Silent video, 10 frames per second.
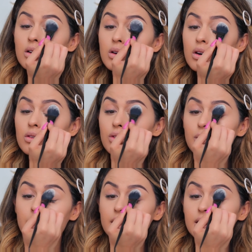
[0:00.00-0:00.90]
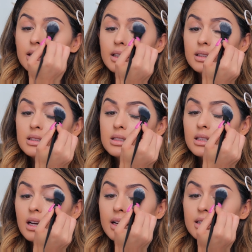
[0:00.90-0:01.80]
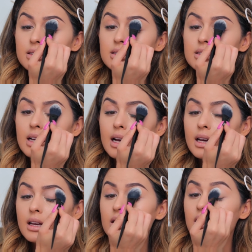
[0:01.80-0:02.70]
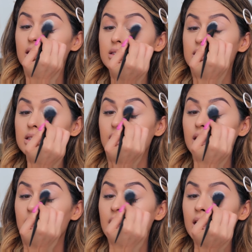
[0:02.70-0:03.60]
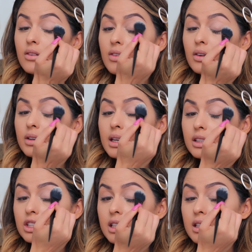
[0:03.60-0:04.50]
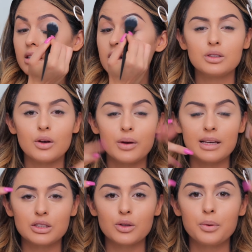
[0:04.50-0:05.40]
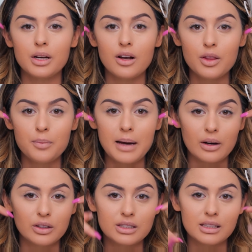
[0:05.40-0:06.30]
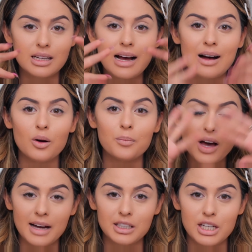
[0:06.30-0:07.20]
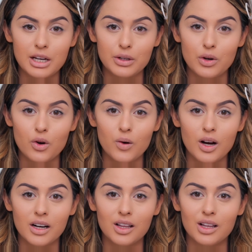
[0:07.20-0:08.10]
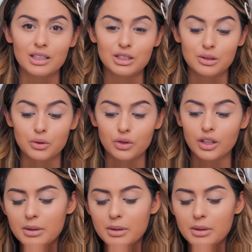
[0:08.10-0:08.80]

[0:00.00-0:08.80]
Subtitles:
Go over my lids to kind of set the concealer and foundation. Okay, so putting on the powder is gonna help the eyeshadow go on a lot smoother.